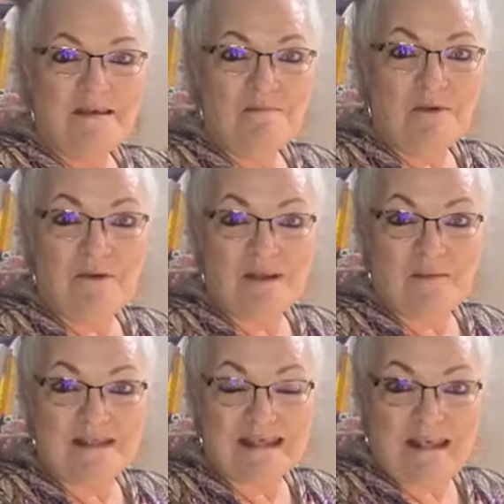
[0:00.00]
Maria
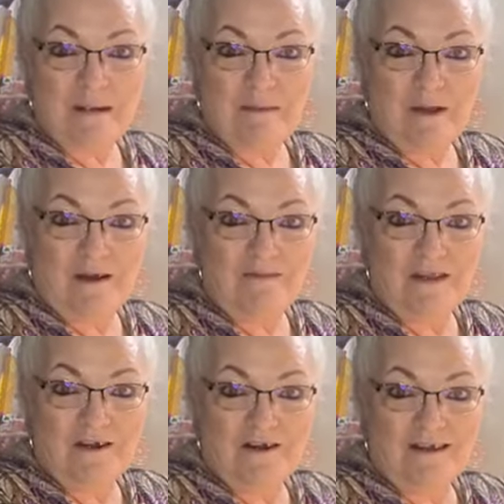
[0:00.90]
wasn't going to be on
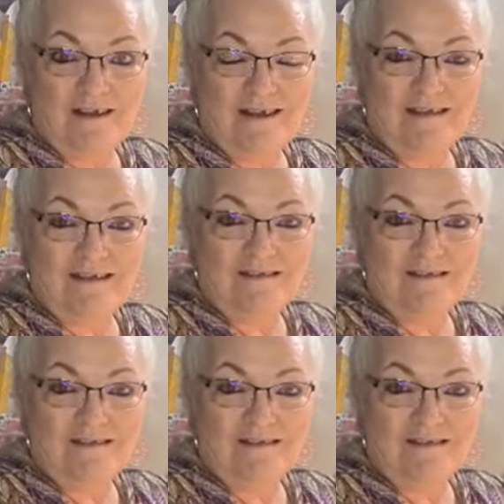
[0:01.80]
there, and